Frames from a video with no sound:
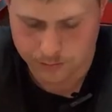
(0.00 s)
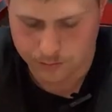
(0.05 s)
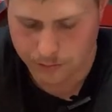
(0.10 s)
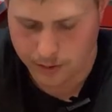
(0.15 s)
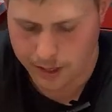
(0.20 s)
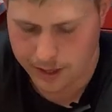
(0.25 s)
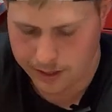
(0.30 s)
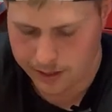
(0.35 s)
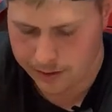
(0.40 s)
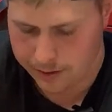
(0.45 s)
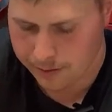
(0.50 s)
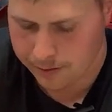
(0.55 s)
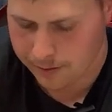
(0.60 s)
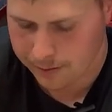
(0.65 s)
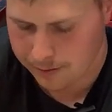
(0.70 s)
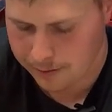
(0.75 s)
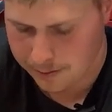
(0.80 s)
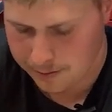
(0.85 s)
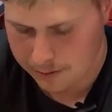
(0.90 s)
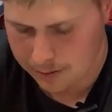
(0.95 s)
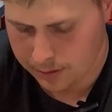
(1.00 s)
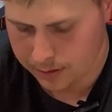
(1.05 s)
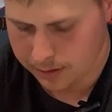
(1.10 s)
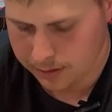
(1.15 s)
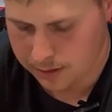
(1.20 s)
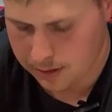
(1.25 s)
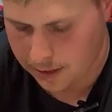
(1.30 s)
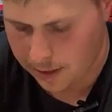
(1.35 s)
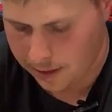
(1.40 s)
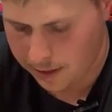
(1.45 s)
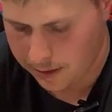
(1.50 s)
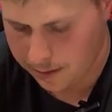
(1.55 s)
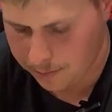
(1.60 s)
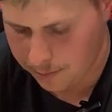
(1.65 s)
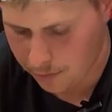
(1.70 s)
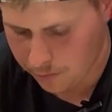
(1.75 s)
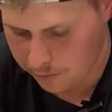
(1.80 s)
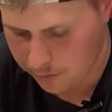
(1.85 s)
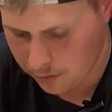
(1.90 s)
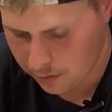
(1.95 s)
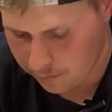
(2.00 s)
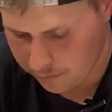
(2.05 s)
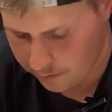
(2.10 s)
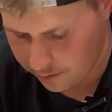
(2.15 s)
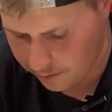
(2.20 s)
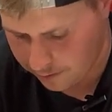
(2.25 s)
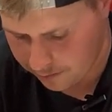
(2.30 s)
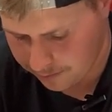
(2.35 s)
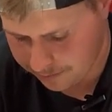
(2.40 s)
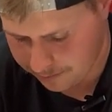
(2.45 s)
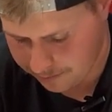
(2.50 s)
right here. So now you can move over.